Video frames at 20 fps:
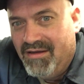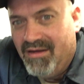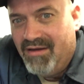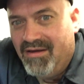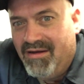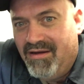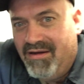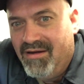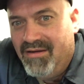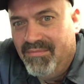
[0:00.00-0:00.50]

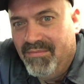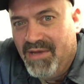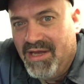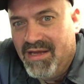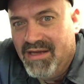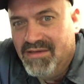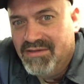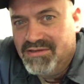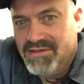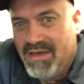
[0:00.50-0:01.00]

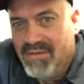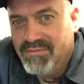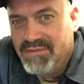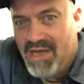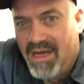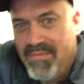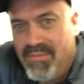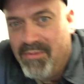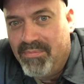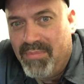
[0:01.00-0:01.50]
and some
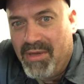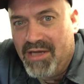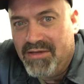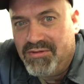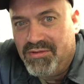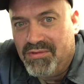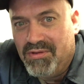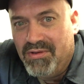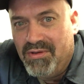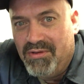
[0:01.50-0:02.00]
type of
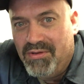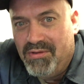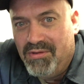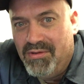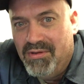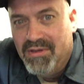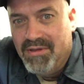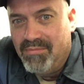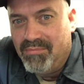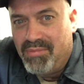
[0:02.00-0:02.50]

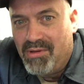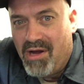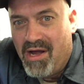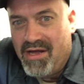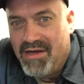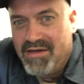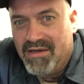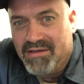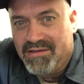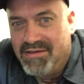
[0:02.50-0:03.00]
petrol
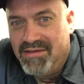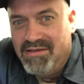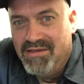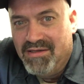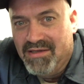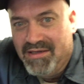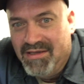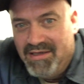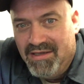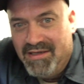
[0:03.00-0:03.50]
product
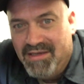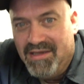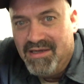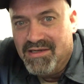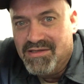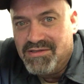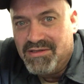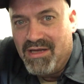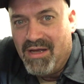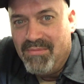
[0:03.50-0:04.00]

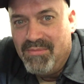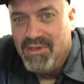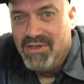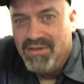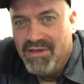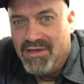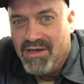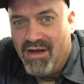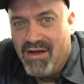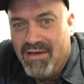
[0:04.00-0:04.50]
has come
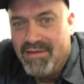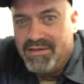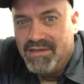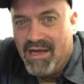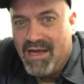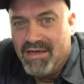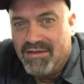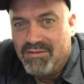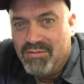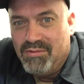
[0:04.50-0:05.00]
into
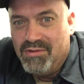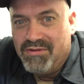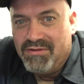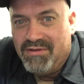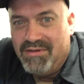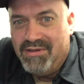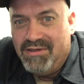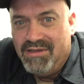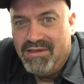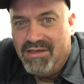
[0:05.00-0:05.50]
contact
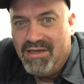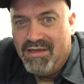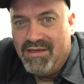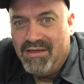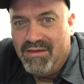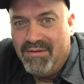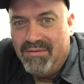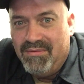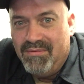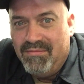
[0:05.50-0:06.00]
with
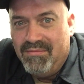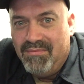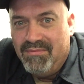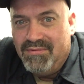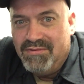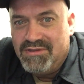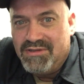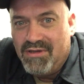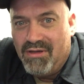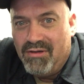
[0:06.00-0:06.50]
the
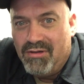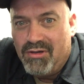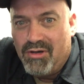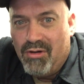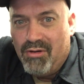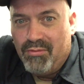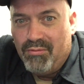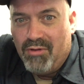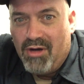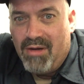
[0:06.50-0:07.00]

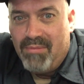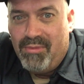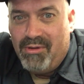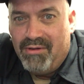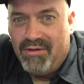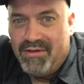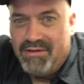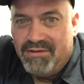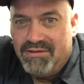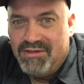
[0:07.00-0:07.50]
silicone
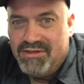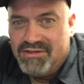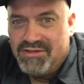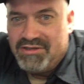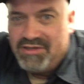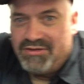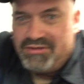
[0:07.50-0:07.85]
rubber and just